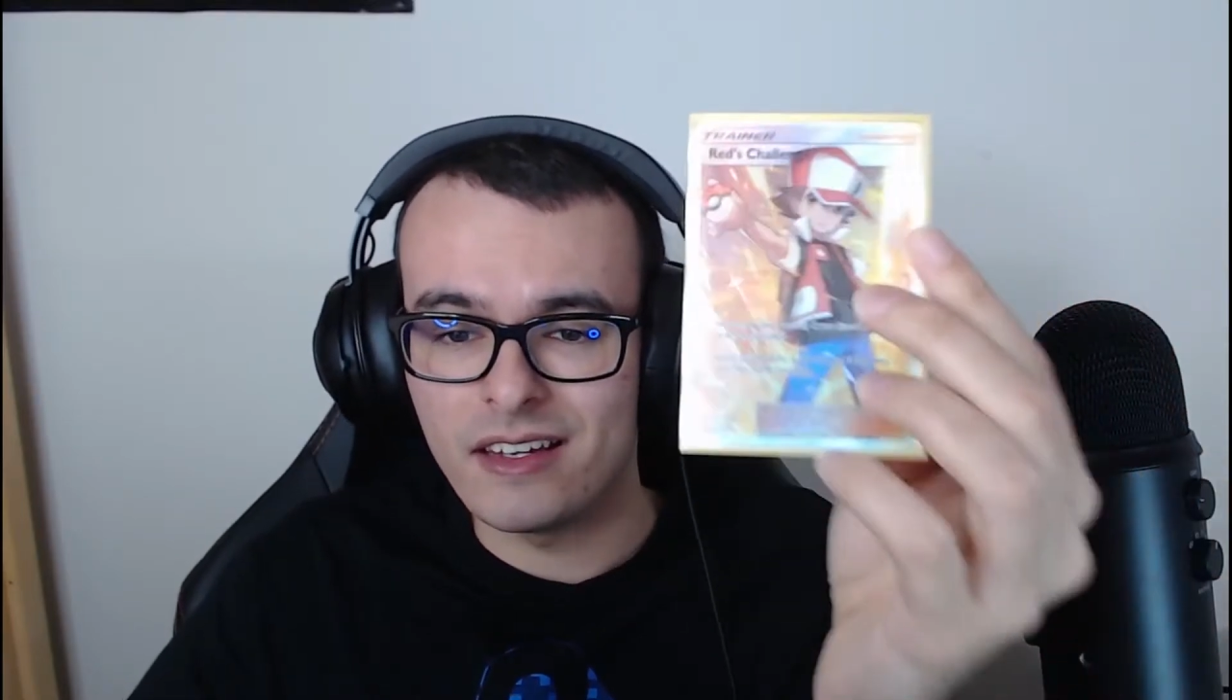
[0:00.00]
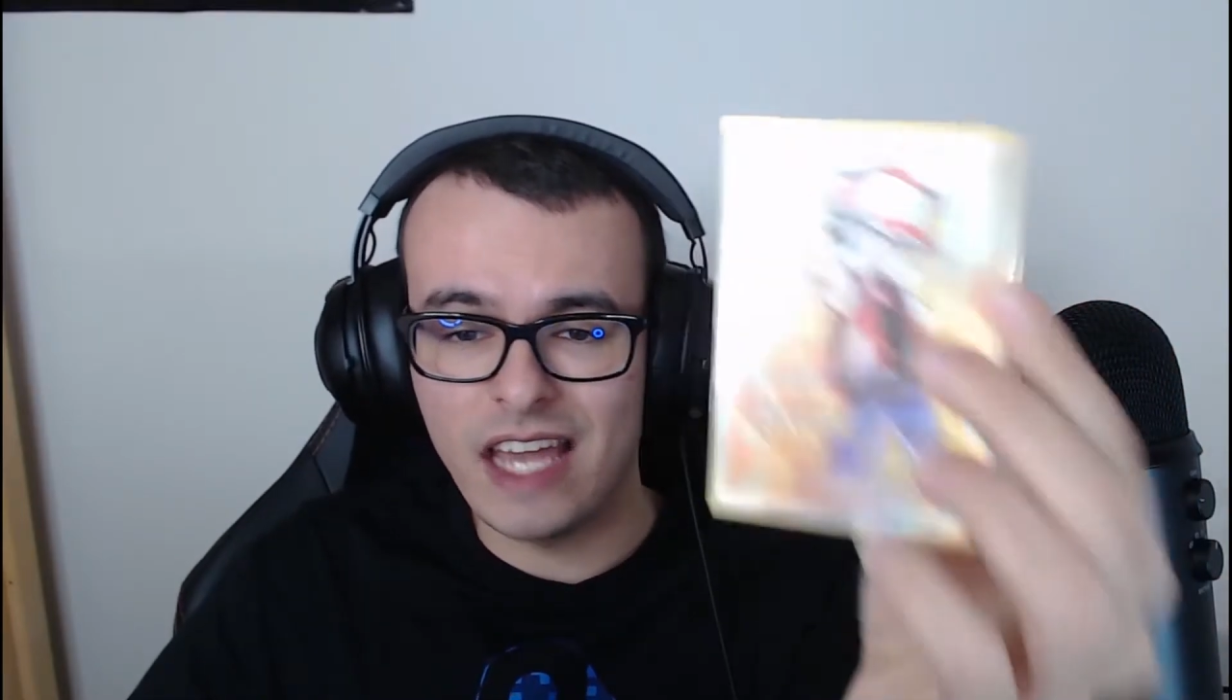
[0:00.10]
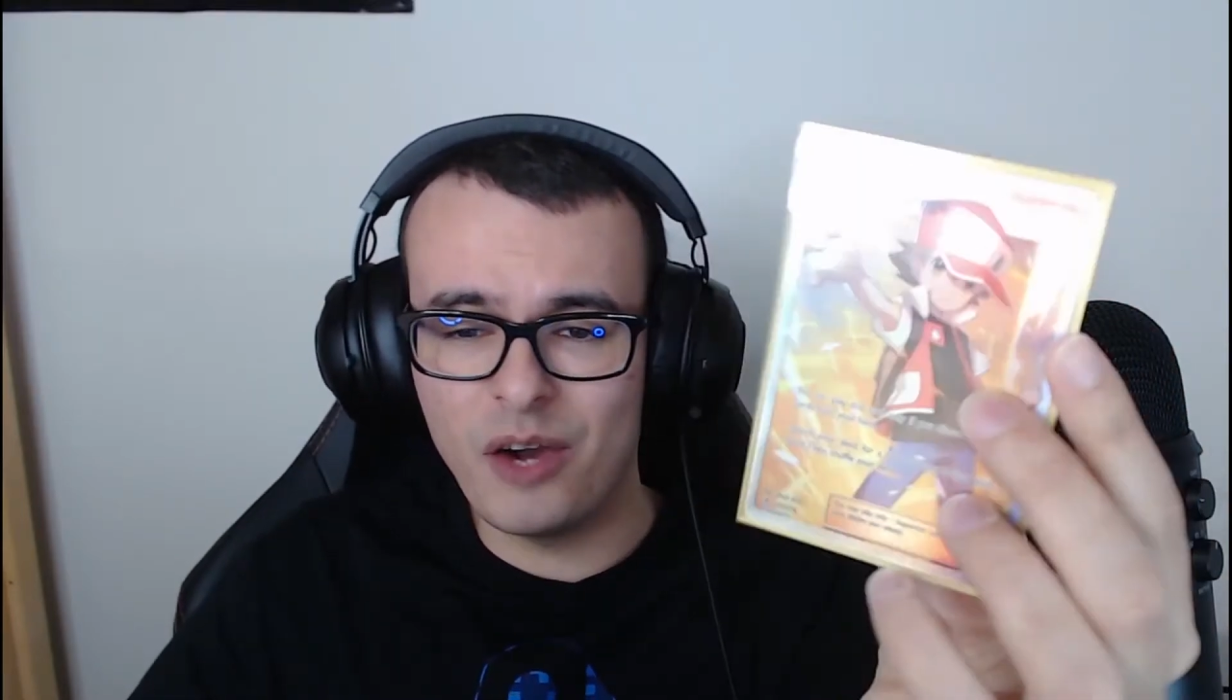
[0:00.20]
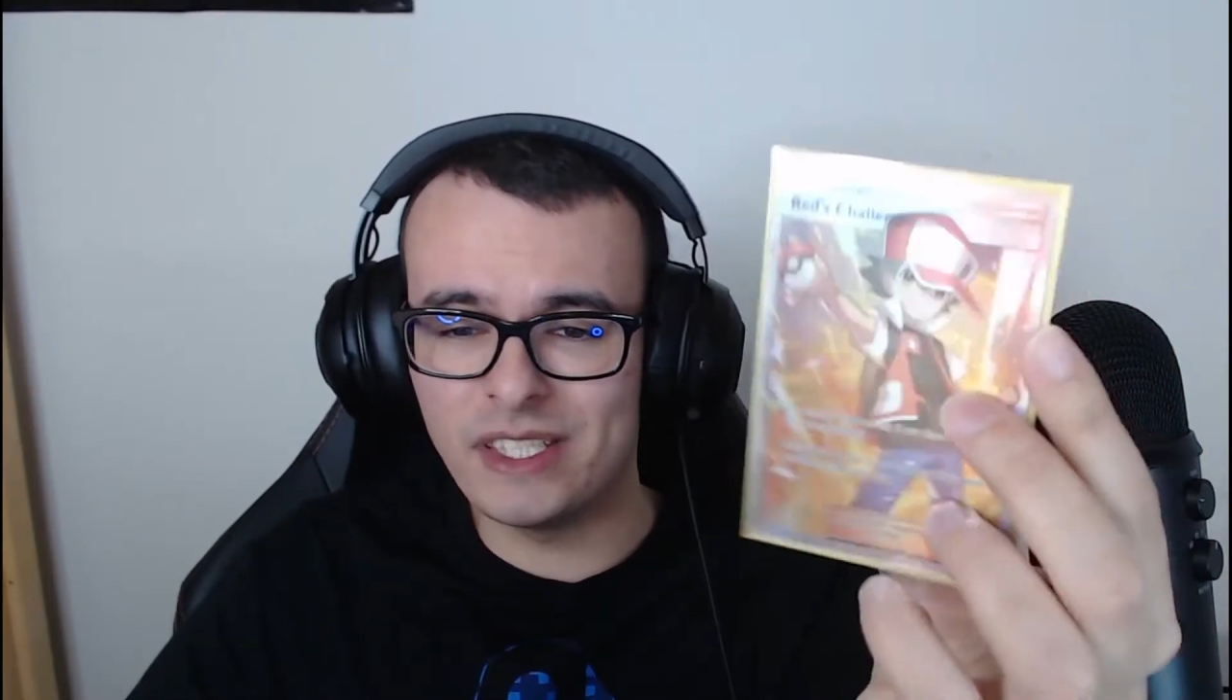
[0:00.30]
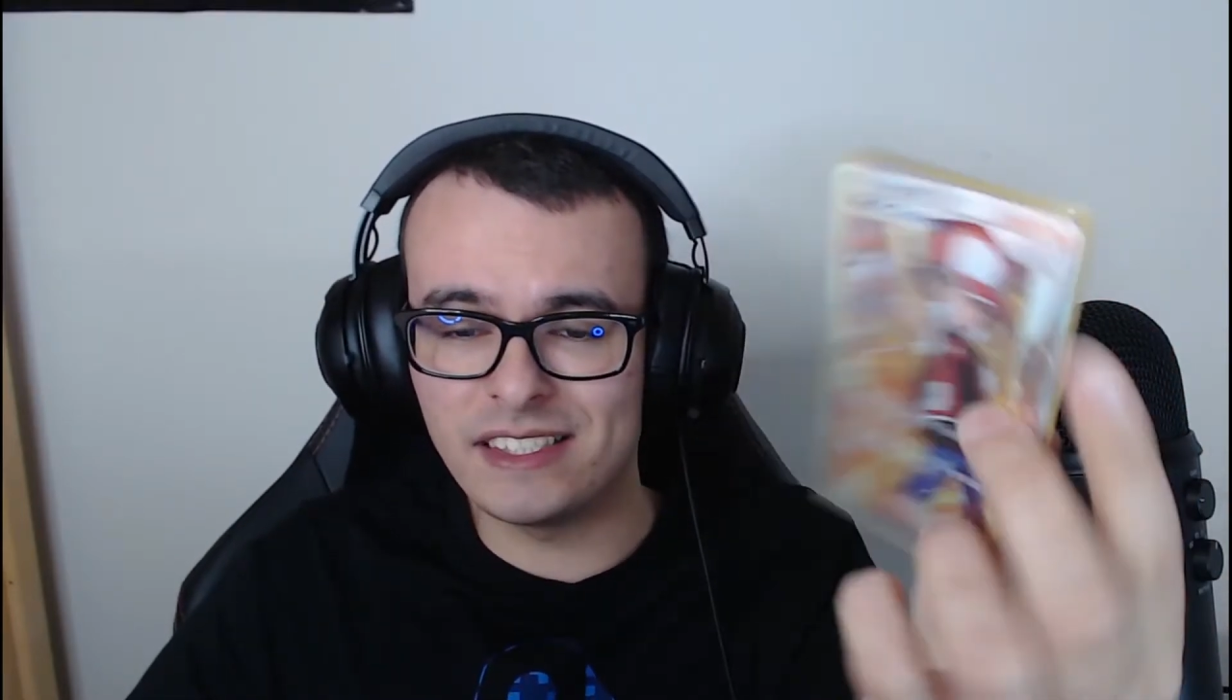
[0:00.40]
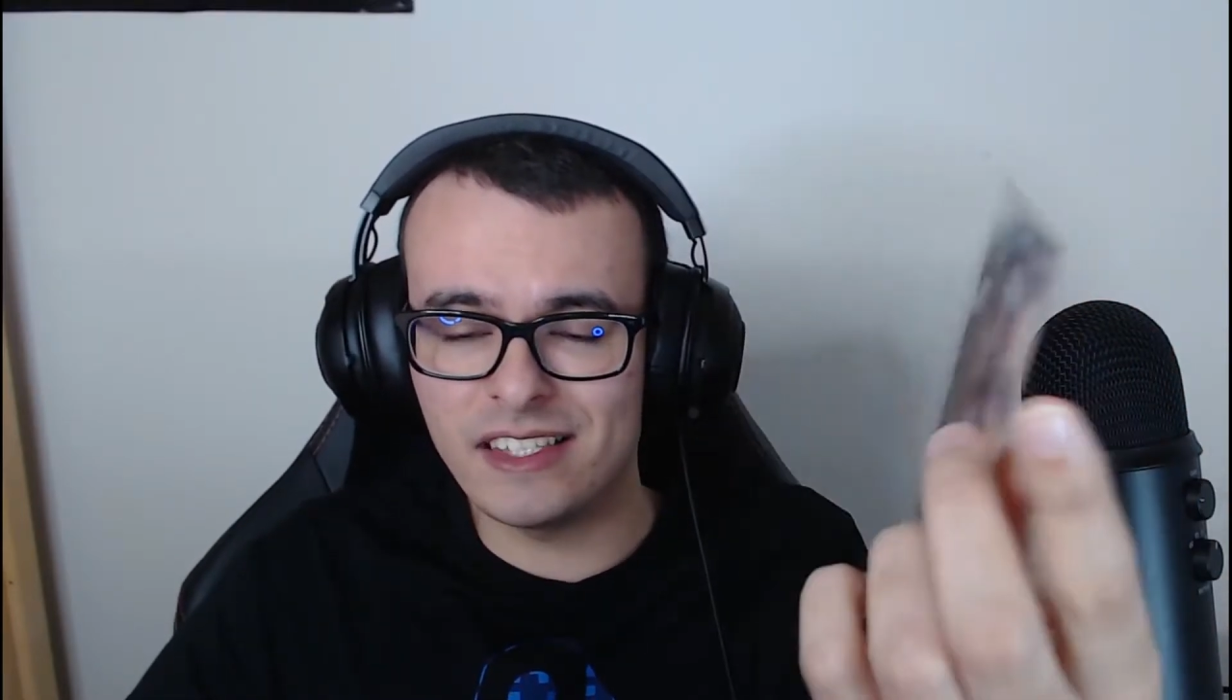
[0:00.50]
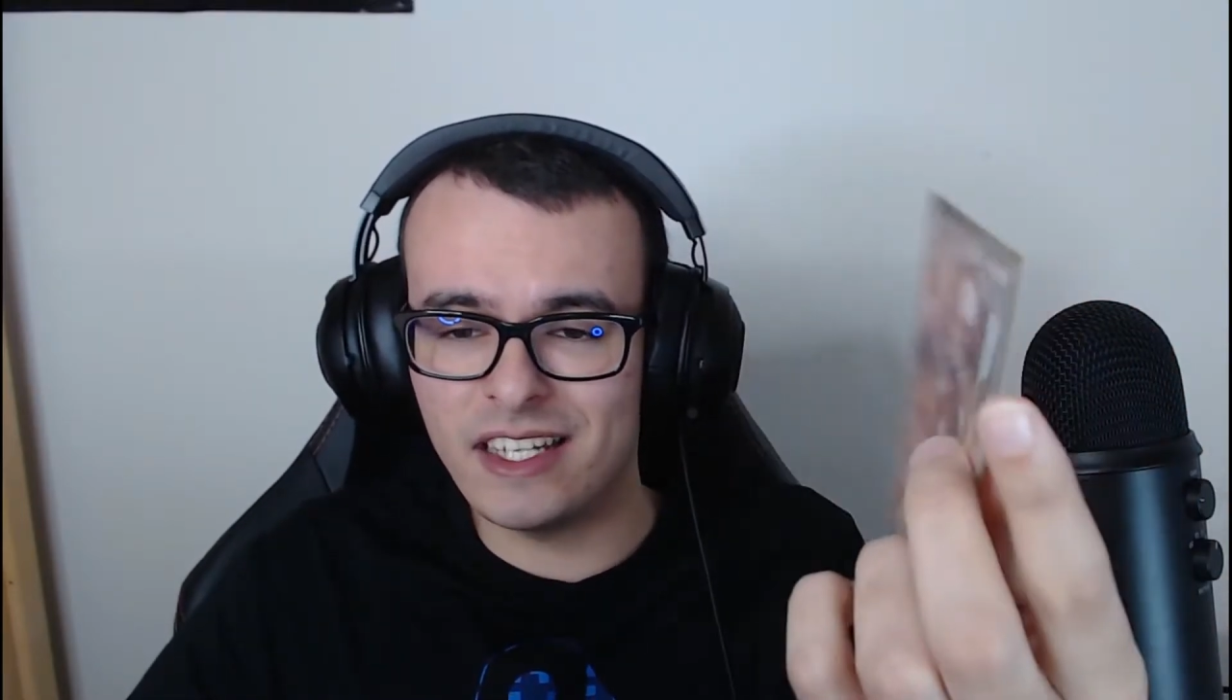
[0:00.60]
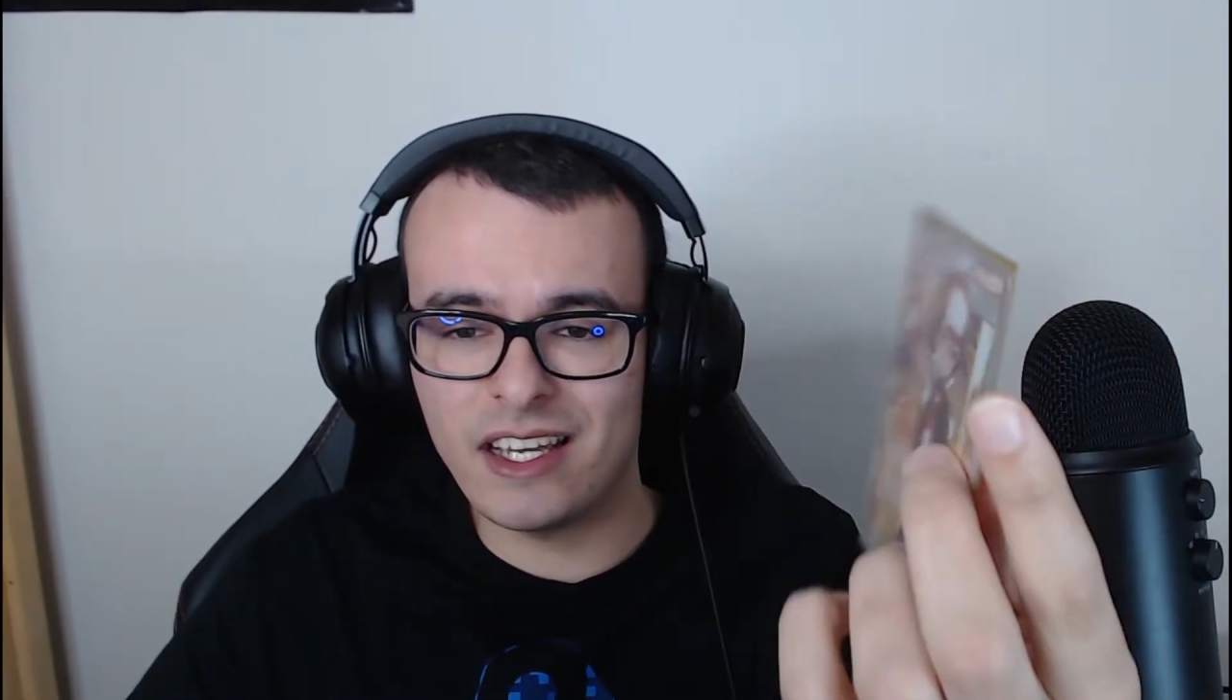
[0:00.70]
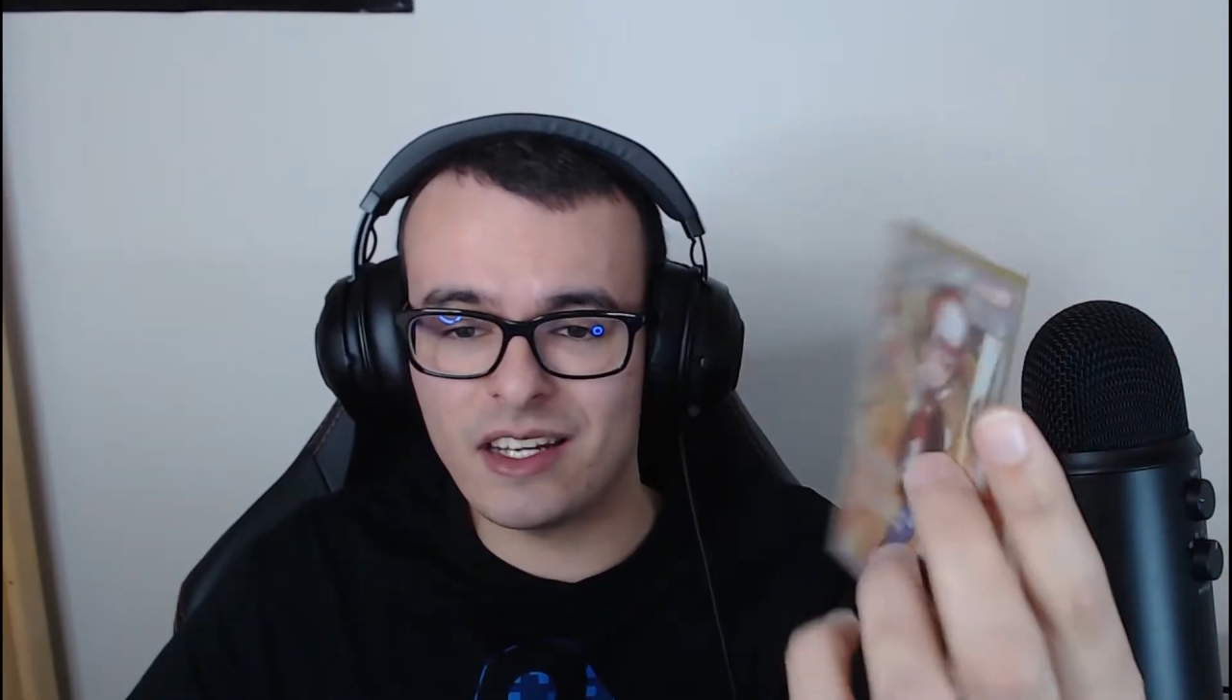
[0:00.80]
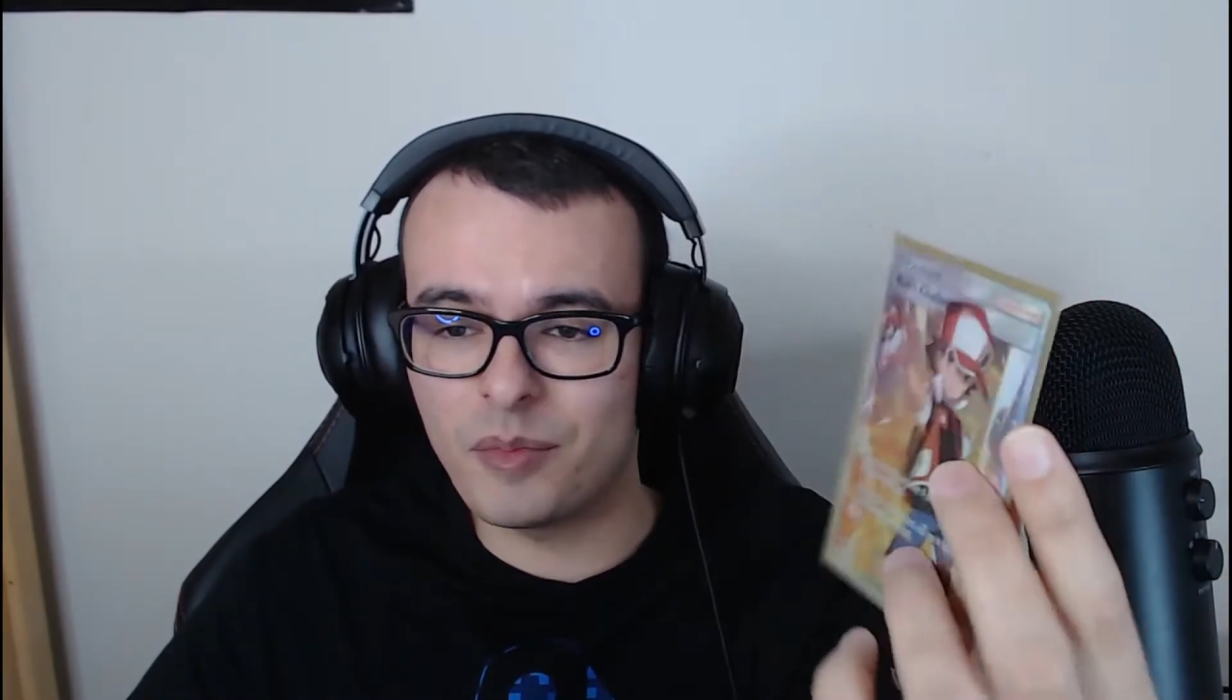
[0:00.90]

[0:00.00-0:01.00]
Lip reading: Now it's sitting at